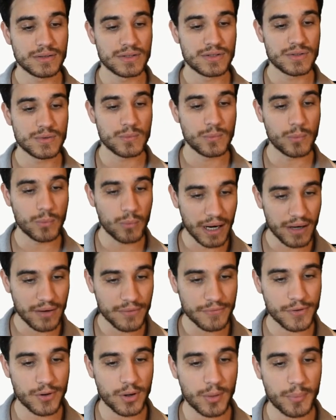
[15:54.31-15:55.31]
to one
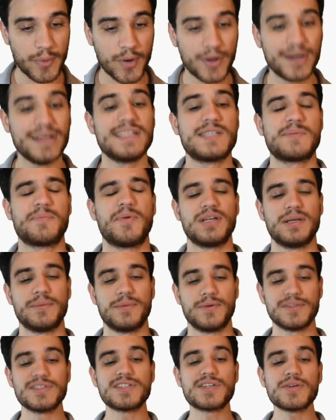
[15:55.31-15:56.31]
of your opponent's Pokemon.